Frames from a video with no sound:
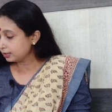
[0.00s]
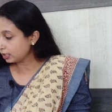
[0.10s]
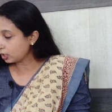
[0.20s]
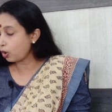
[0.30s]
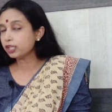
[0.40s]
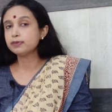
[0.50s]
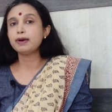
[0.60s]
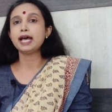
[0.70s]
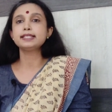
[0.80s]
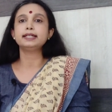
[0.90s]
The cloth
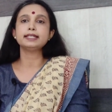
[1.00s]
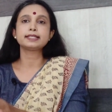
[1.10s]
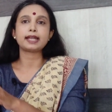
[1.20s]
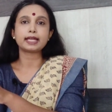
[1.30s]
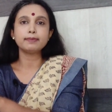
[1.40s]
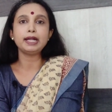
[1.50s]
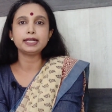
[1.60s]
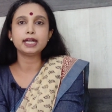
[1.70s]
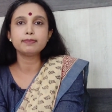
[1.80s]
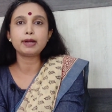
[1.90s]
mask that is
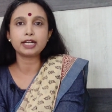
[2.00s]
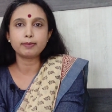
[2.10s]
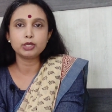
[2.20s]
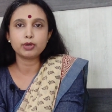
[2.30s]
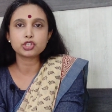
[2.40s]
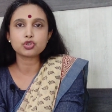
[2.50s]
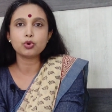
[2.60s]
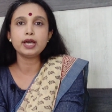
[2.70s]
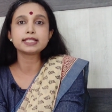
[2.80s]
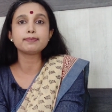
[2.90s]
recommended by
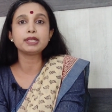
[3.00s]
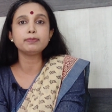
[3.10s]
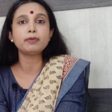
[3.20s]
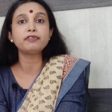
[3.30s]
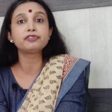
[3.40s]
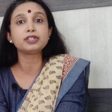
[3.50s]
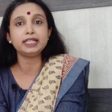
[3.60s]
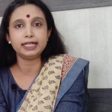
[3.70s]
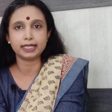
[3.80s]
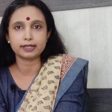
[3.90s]
WHO has a minimum of
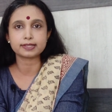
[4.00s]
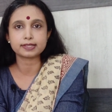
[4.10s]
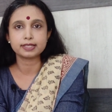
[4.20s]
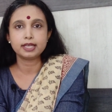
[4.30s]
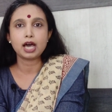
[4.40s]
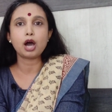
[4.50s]
3 layers.